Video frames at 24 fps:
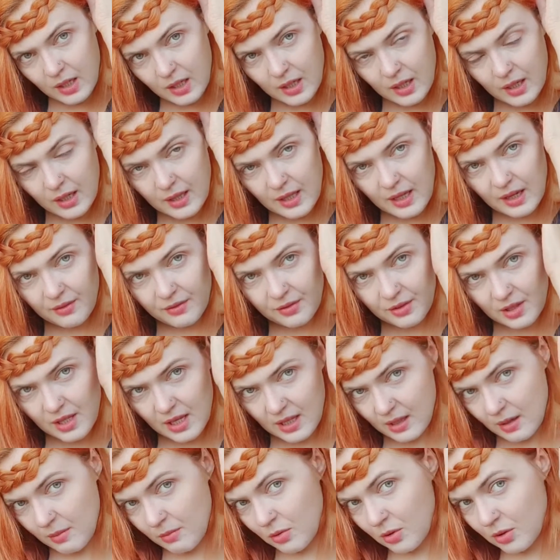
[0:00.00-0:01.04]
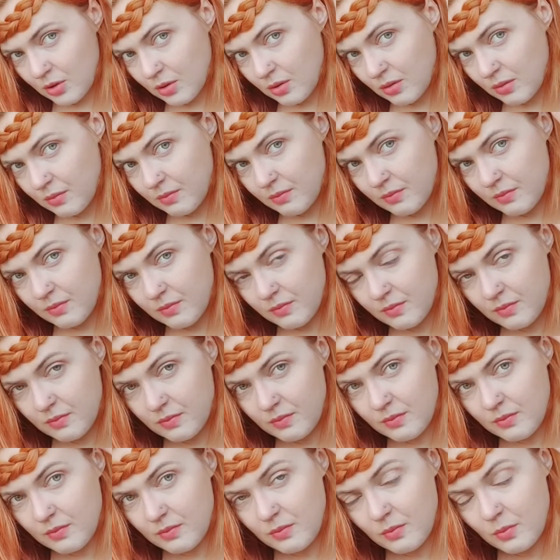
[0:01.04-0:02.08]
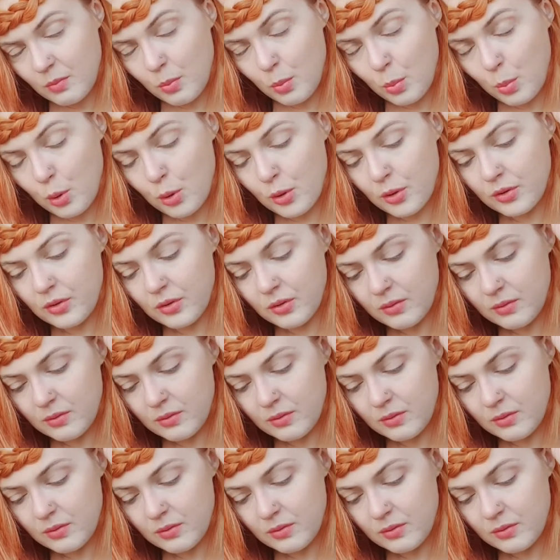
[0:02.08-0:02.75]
and after that I'm gonna put